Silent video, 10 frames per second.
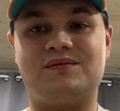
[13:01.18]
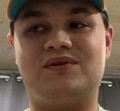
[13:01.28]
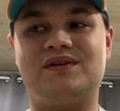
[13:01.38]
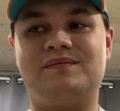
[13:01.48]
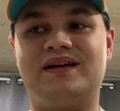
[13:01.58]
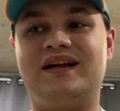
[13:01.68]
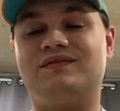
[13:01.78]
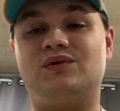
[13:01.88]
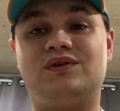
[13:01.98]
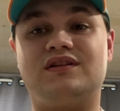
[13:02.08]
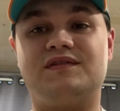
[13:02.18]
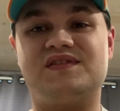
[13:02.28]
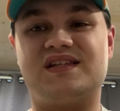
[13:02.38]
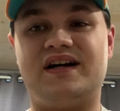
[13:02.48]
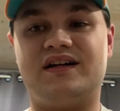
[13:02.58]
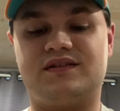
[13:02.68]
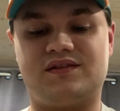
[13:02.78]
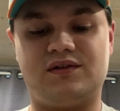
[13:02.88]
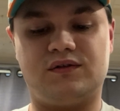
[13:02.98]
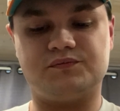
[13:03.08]
are pretty big. Everyone loves sacks.
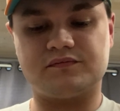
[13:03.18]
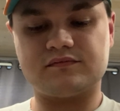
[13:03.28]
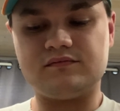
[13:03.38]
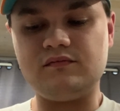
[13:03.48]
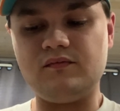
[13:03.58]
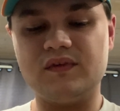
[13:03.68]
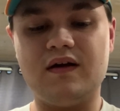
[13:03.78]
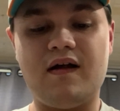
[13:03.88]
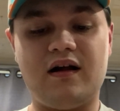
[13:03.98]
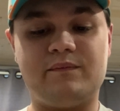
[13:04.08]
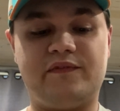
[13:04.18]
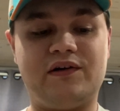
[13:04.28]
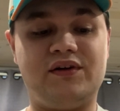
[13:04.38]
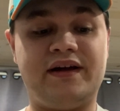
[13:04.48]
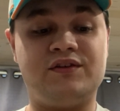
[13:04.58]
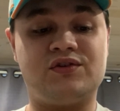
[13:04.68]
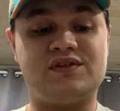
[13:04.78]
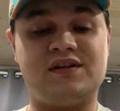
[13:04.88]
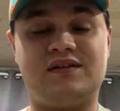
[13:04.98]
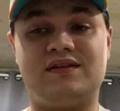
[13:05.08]
So I'm very
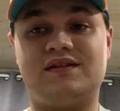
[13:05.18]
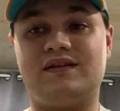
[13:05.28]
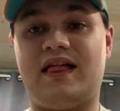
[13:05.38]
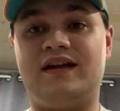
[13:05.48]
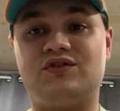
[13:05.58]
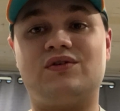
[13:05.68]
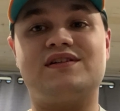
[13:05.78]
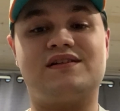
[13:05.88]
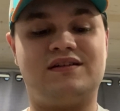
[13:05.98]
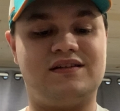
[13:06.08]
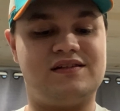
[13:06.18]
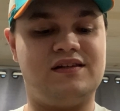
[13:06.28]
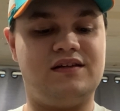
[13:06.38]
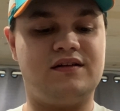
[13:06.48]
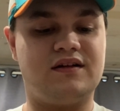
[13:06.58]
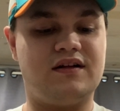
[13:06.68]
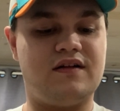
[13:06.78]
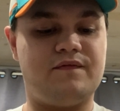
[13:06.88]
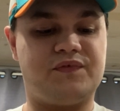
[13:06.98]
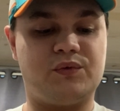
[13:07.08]
interested to see
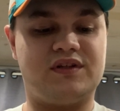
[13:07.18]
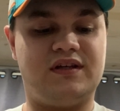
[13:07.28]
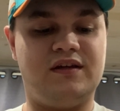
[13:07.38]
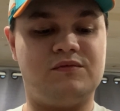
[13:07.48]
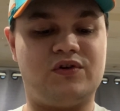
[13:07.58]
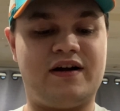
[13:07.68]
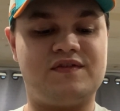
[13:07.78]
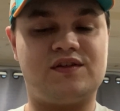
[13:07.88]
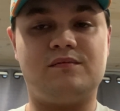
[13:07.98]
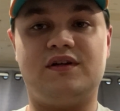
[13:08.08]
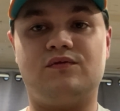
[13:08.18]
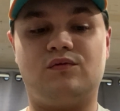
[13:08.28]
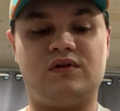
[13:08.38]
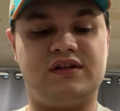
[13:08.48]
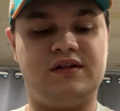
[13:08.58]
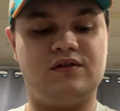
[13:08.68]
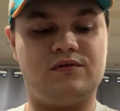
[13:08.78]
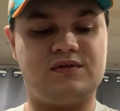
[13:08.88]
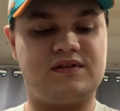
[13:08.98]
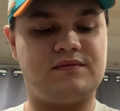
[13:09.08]
what team drafts him and where he
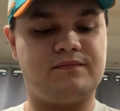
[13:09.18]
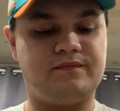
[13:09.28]
goes.